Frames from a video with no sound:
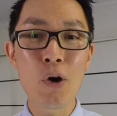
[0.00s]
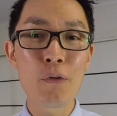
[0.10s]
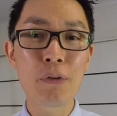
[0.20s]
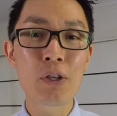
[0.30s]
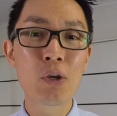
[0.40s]

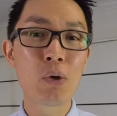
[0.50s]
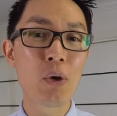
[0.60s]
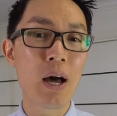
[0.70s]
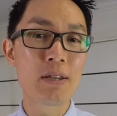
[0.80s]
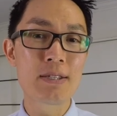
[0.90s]
hopefully,
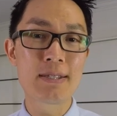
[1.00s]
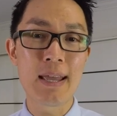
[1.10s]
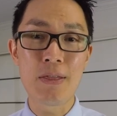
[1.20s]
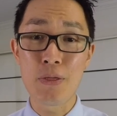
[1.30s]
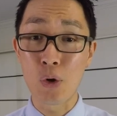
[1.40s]
you
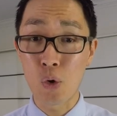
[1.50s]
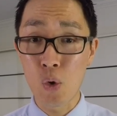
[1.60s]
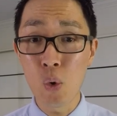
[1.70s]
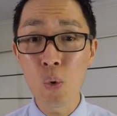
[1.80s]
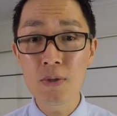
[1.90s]
understand the
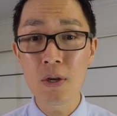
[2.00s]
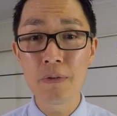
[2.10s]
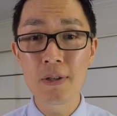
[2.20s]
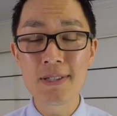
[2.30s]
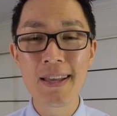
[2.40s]
cause of
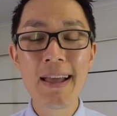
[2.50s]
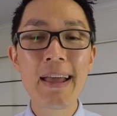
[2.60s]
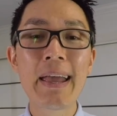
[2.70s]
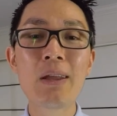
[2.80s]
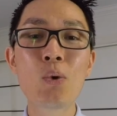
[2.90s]
it
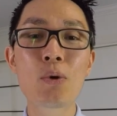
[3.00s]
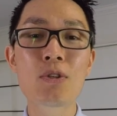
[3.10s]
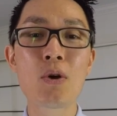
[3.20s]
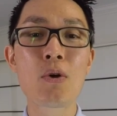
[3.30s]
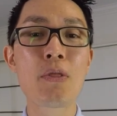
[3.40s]
and
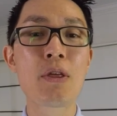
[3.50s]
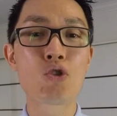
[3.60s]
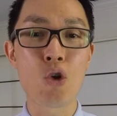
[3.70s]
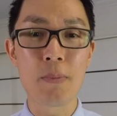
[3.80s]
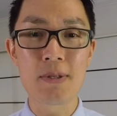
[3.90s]
also the
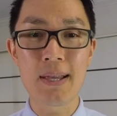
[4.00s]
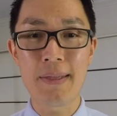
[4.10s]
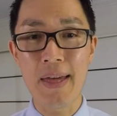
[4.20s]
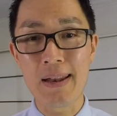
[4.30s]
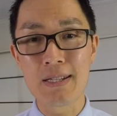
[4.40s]
treatment
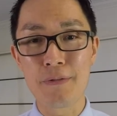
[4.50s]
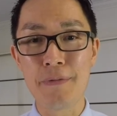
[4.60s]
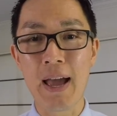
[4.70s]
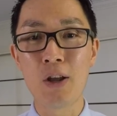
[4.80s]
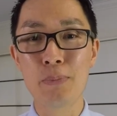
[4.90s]
that is
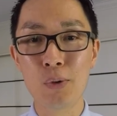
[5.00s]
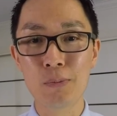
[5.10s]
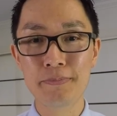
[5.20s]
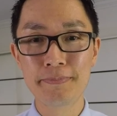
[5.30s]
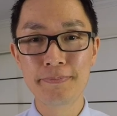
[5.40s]
available.
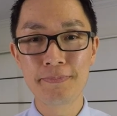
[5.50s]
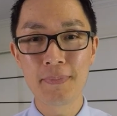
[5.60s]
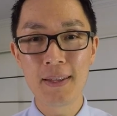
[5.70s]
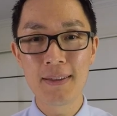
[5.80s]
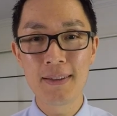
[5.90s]

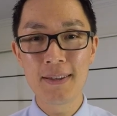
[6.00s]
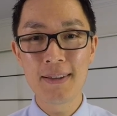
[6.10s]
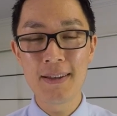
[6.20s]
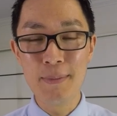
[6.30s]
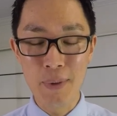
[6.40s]

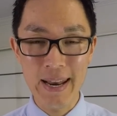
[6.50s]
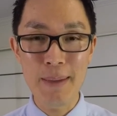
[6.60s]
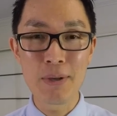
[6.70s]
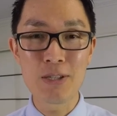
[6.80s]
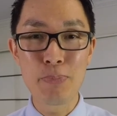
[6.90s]
My
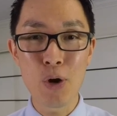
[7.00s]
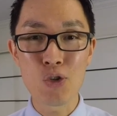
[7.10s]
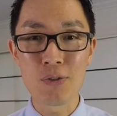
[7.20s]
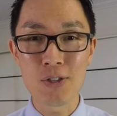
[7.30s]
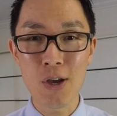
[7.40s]
name is
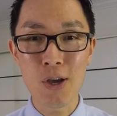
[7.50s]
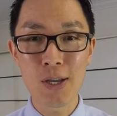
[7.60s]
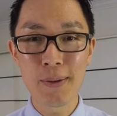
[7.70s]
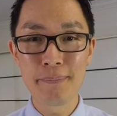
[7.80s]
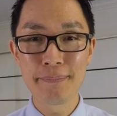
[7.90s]
Bertrand Dirk
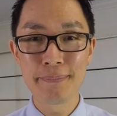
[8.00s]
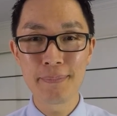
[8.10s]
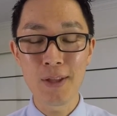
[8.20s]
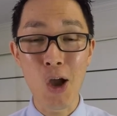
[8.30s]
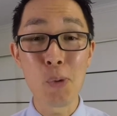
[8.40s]

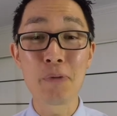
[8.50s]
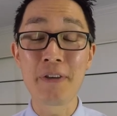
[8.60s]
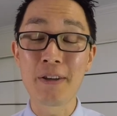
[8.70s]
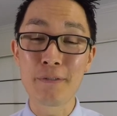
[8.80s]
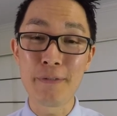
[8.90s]
I hope you
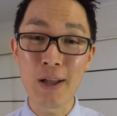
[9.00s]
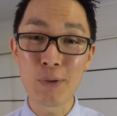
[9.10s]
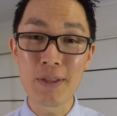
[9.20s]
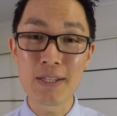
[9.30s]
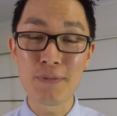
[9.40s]
found
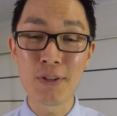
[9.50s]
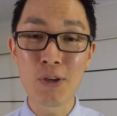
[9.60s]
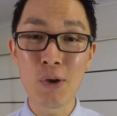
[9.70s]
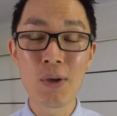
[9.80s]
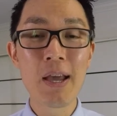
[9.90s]
value in this
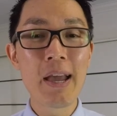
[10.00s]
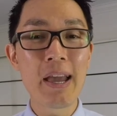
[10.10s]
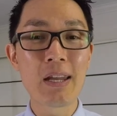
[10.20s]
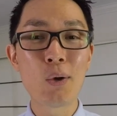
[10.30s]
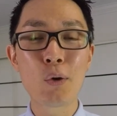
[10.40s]
video
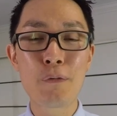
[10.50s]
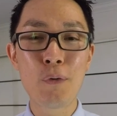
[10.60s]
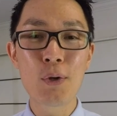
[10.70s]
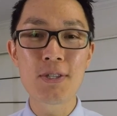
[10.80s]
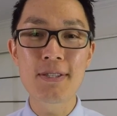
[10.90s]
and I look
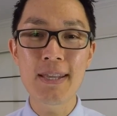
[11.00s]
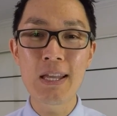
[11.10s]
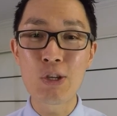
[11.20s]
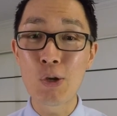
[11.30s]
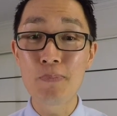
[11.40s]
forward to
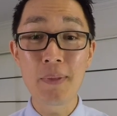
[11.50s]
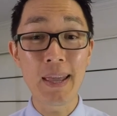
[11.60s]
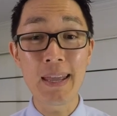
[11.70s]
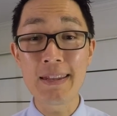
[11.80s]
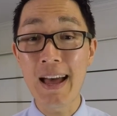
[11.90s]
seeing you
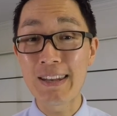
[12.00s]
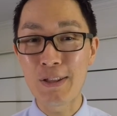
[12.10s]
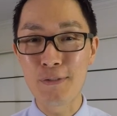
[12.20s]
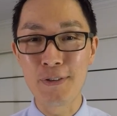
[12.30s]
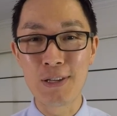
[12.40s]
in
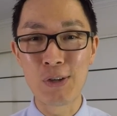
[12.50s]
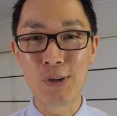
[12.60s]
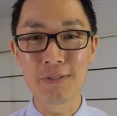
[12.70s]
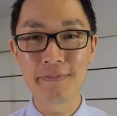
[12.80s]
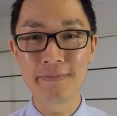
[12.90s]
another
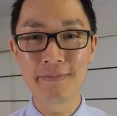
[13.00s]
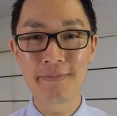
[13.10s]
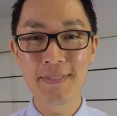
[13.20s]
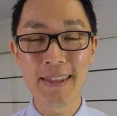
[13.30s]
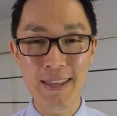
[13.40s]
video.
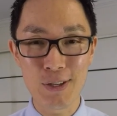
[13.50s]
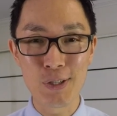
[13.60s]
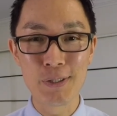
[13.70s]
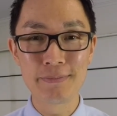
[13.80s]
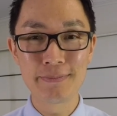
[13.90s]
Thank you.